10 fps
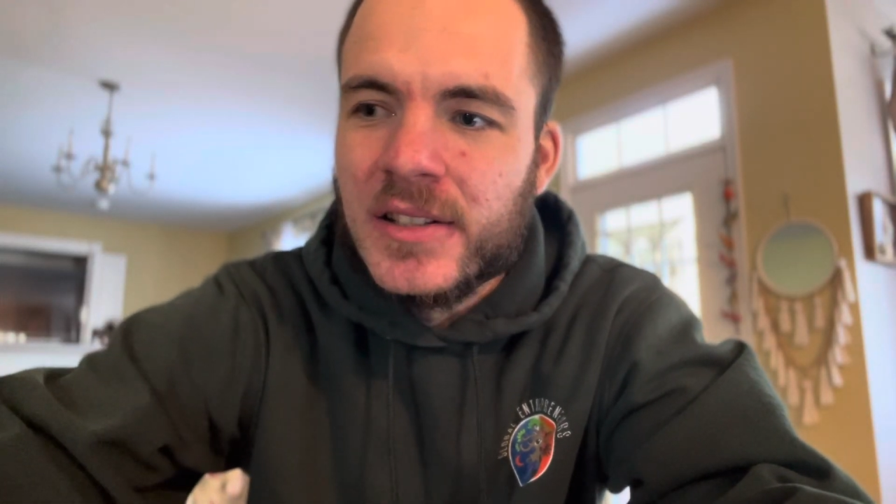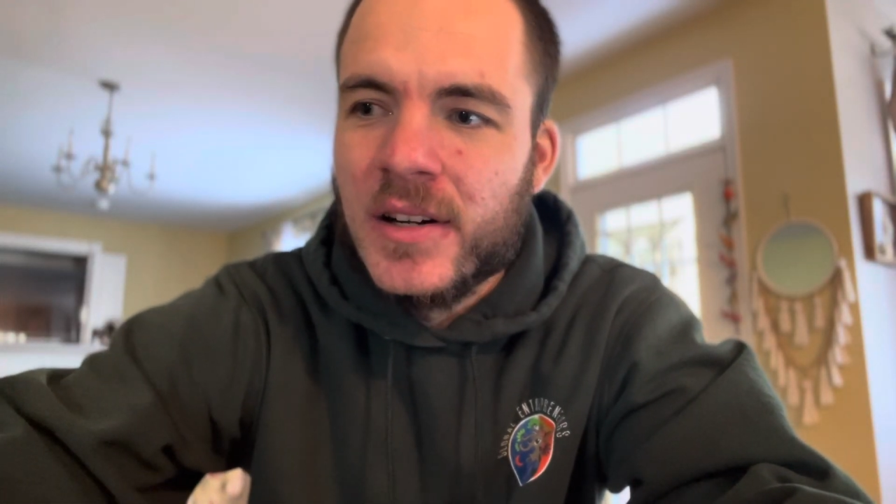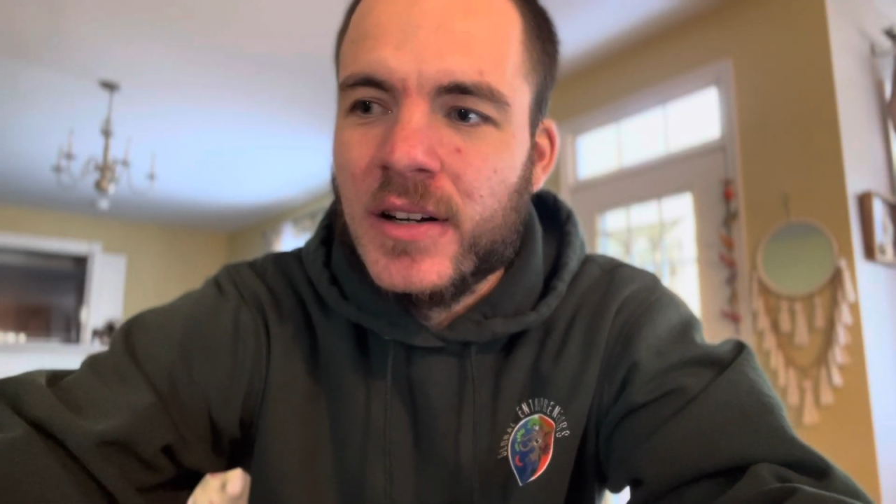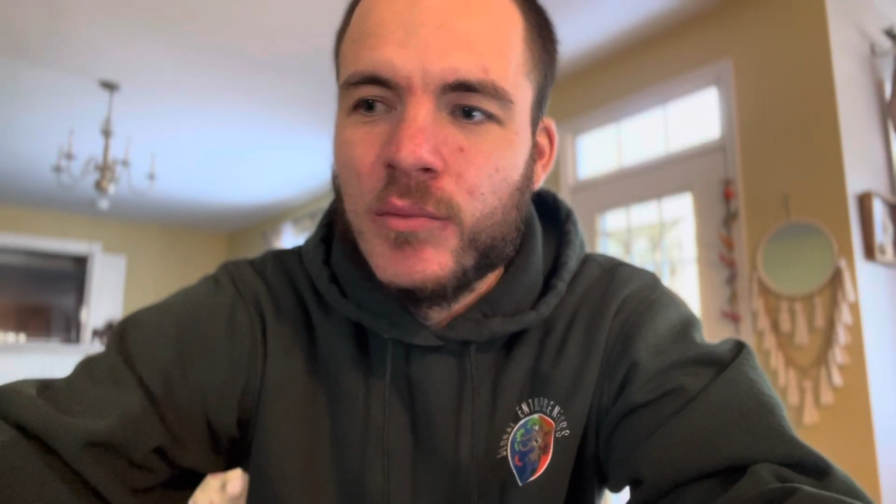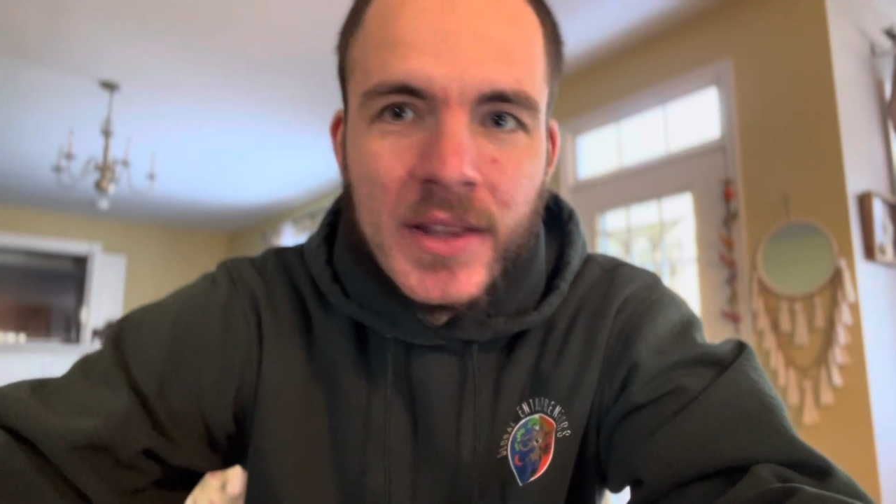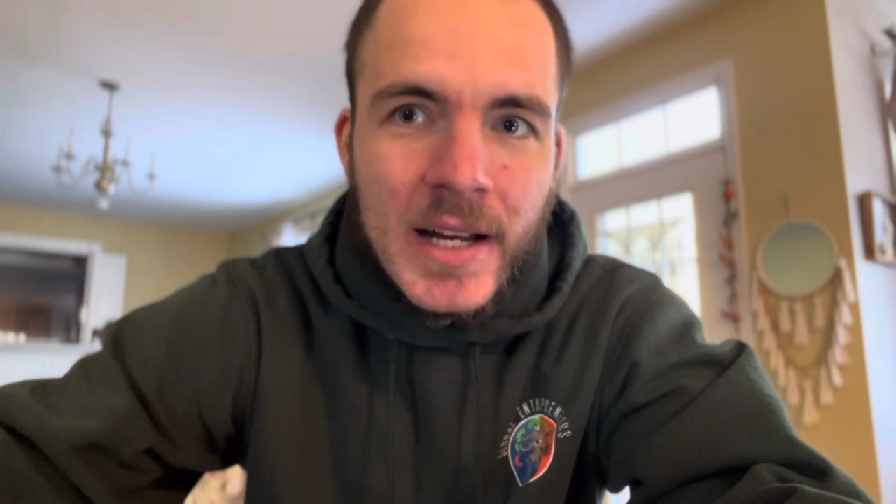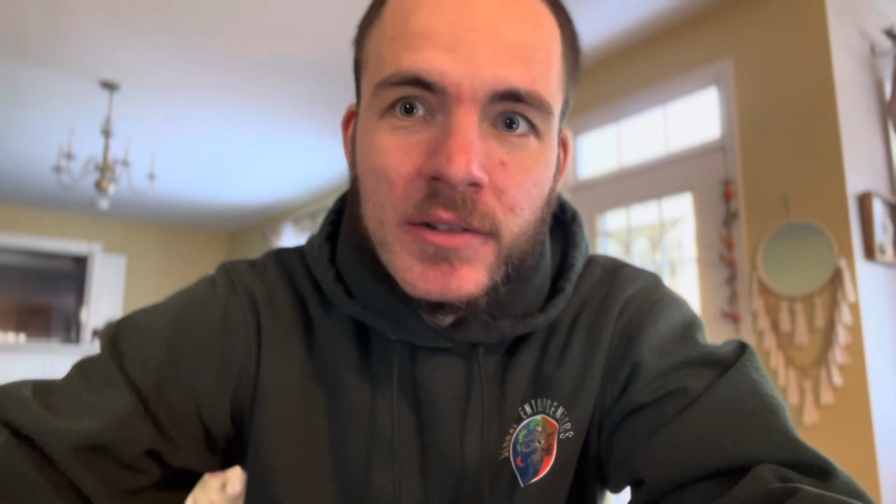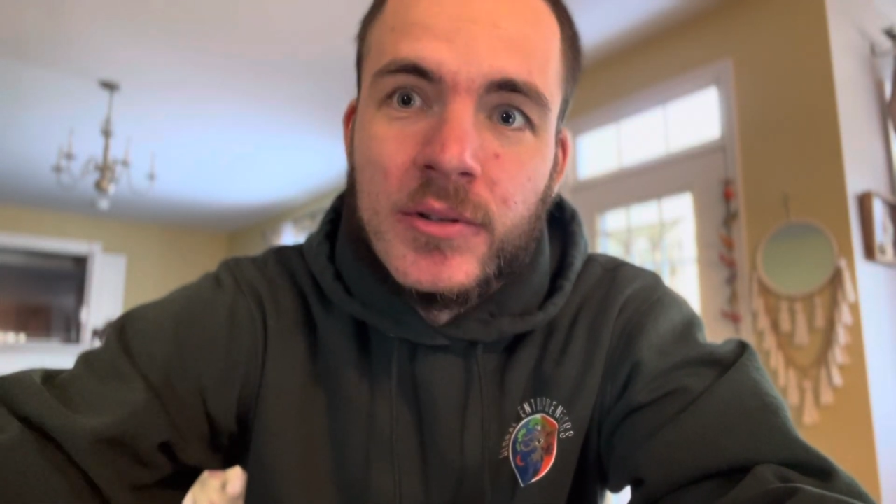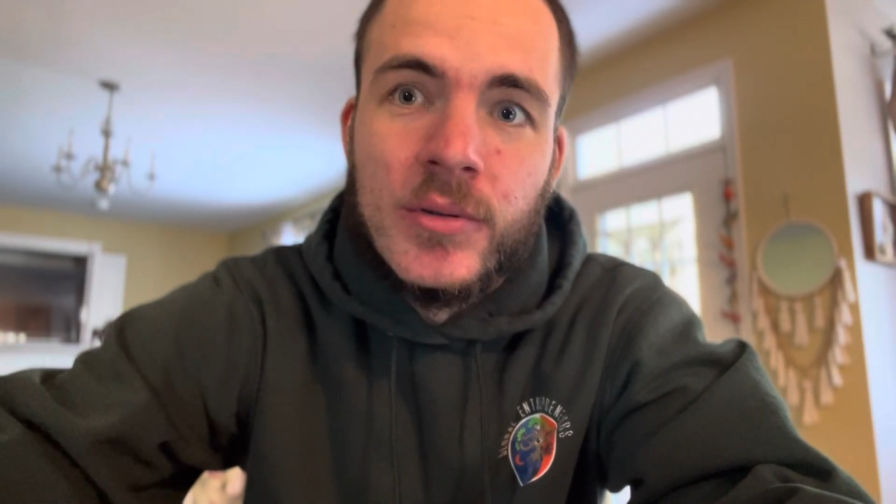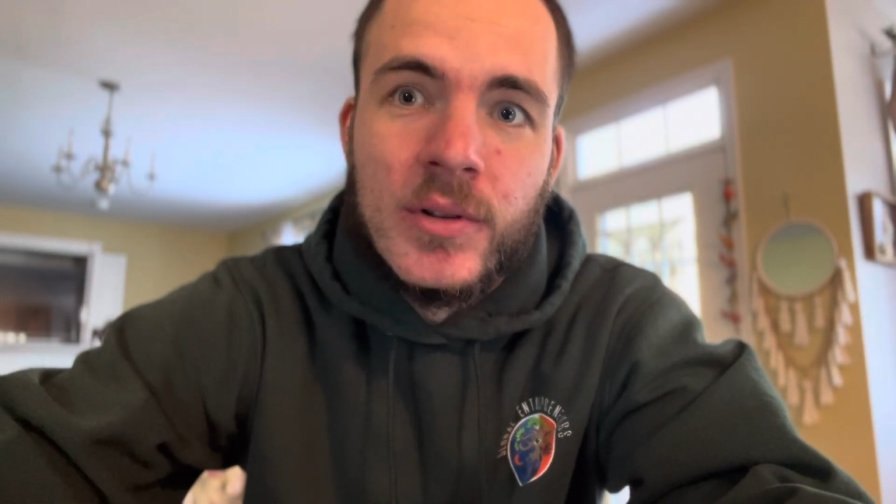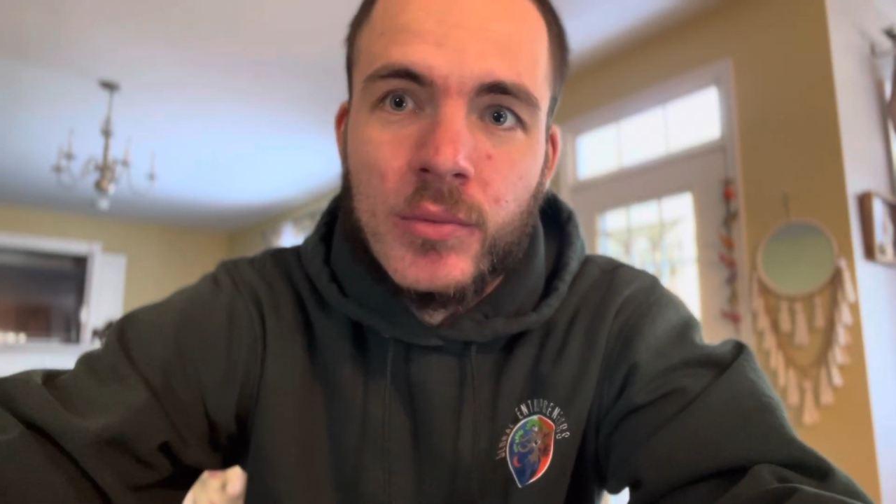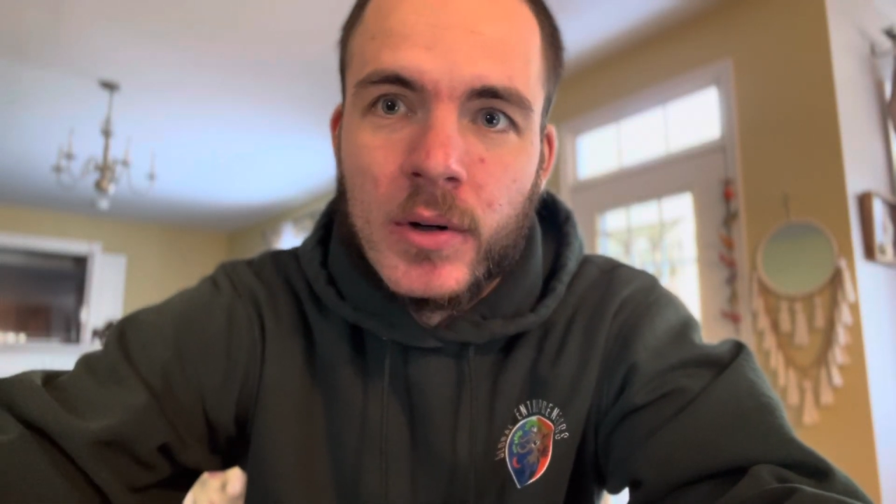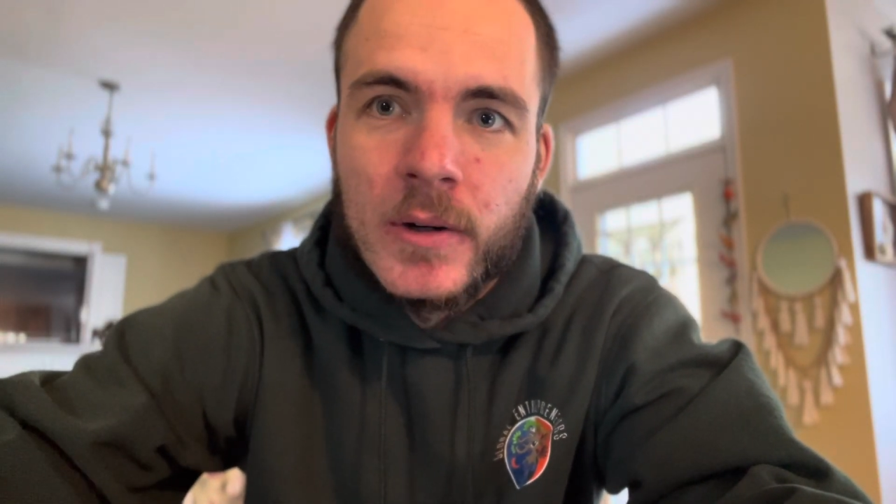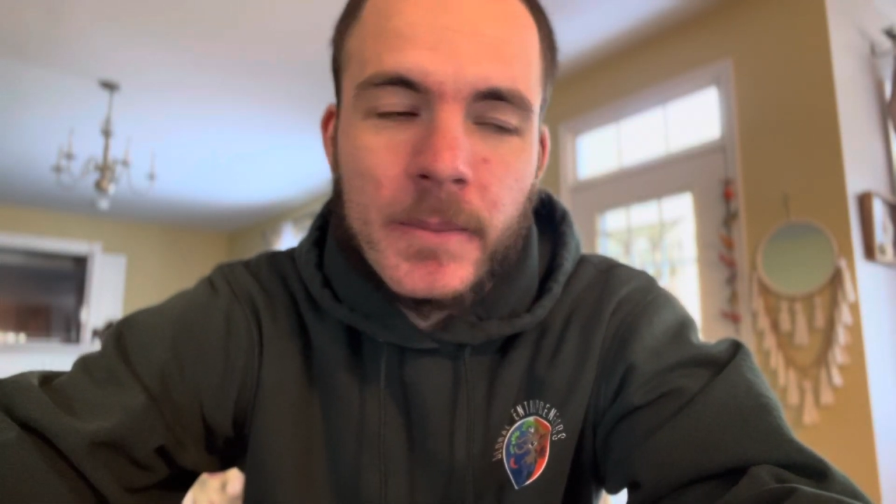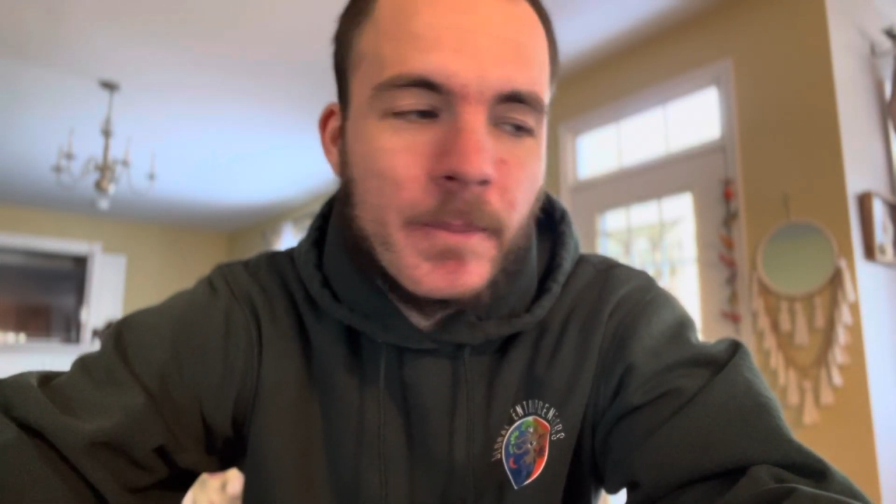on without doing the work.